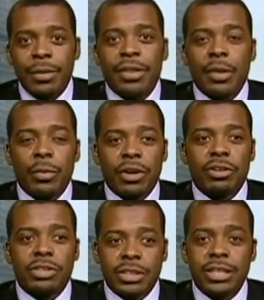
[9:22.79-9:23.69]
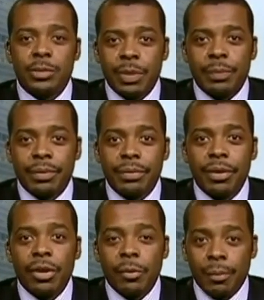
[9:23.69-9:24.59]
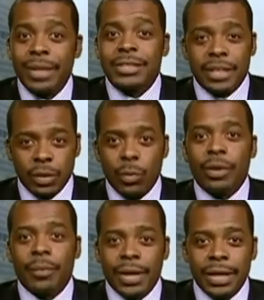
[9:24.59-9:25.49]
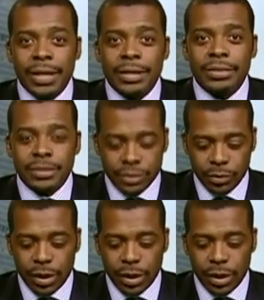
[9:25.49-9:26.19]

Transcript: they would teach people basically what money is,